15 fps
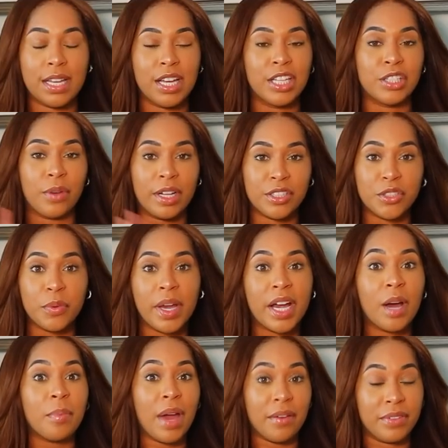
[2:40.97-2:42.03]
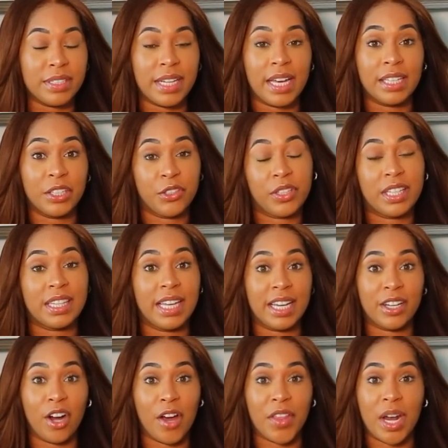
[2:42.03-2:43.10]
So I do wake up every day and literally
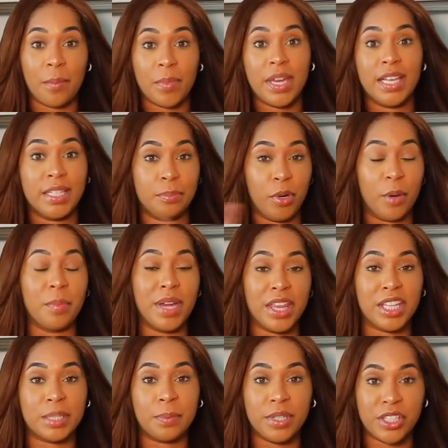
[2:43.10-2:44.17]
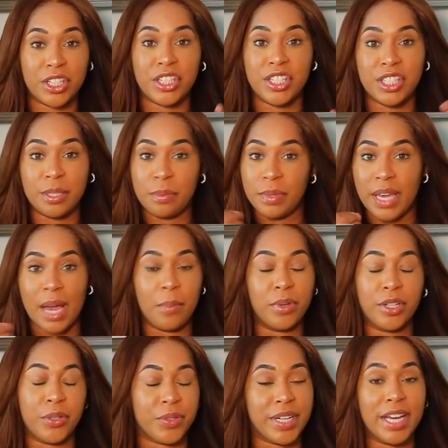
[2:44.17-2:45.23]
thank God that He's put me in this position to be able
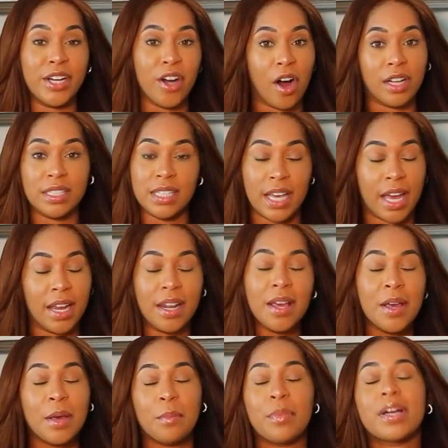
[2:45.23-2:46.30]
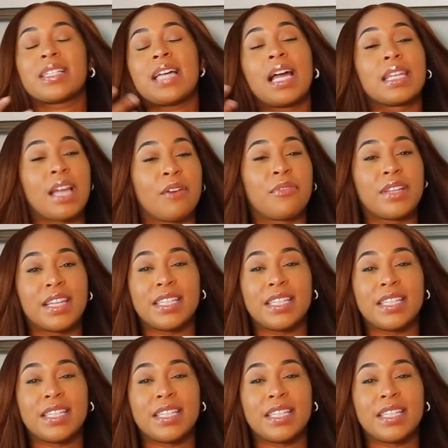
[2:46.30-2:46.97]
to create content because I love it.